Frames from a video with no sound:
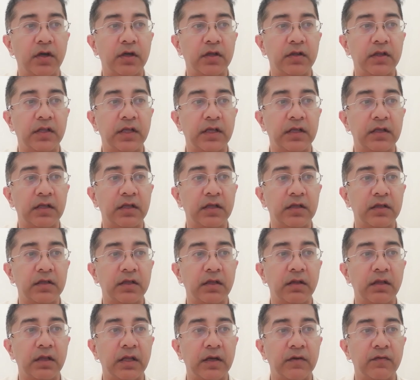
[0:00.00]
than the
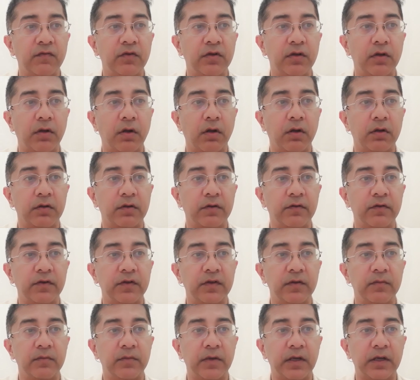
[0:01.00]
level
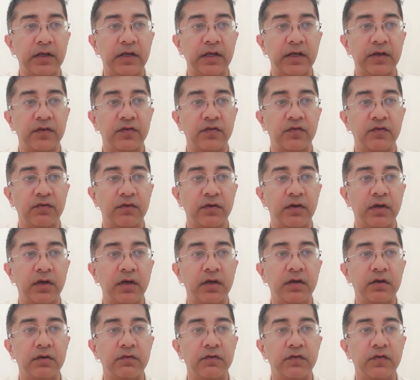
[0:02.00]
algorithm and hence
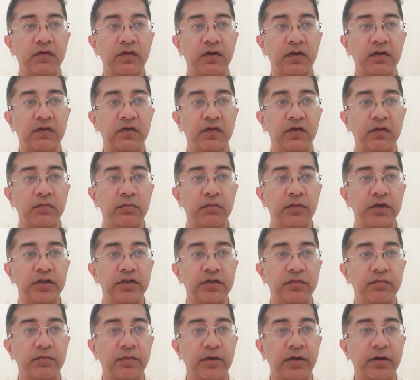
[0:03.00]
results in
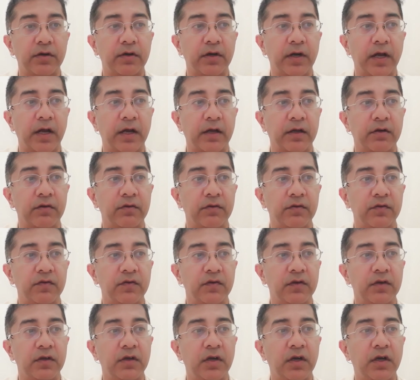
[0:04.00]
much better
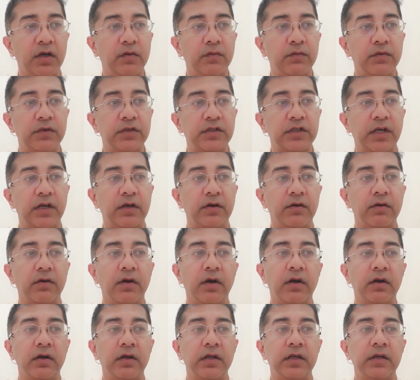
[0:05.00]
accuracy, which can
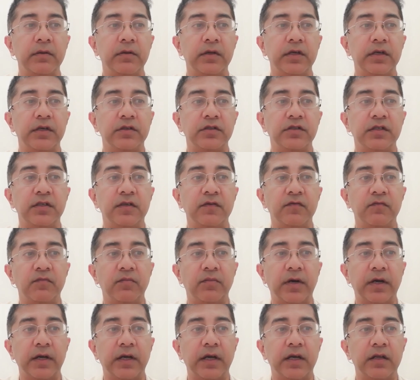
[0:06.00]
rarely be achieved
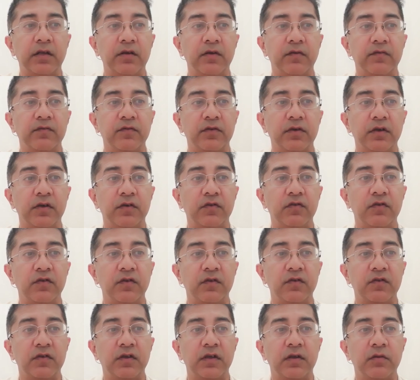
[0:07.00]
by any of the
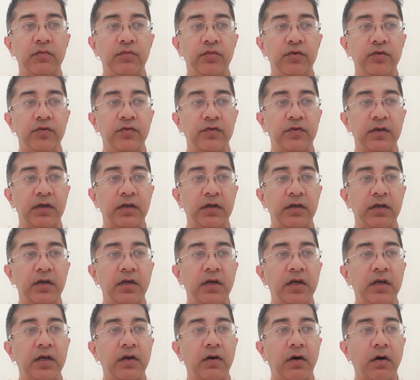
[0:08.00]
existing boosting
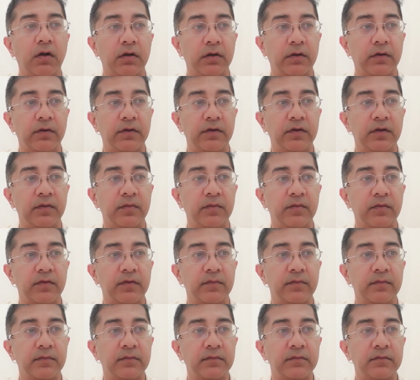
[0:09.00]
algorithms.
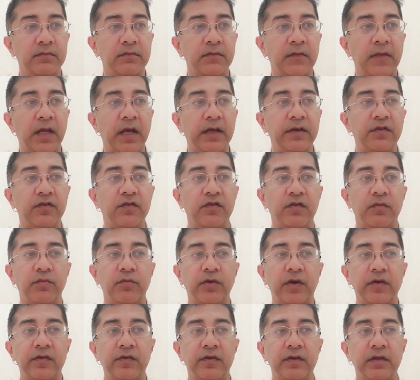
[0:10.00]
And it's
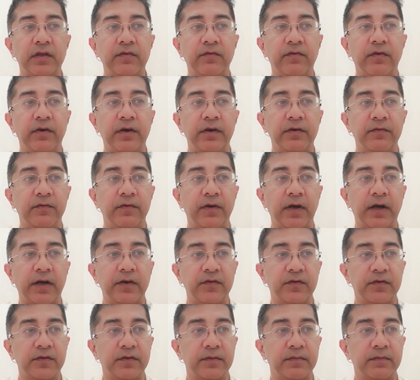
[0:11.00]
surprisingly very
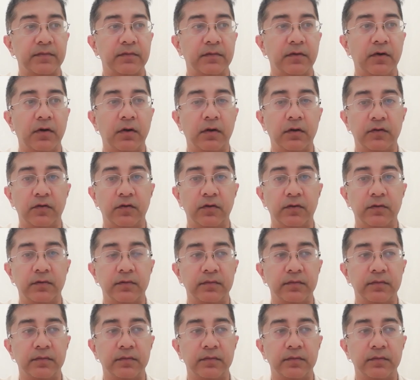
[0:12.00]
fast also.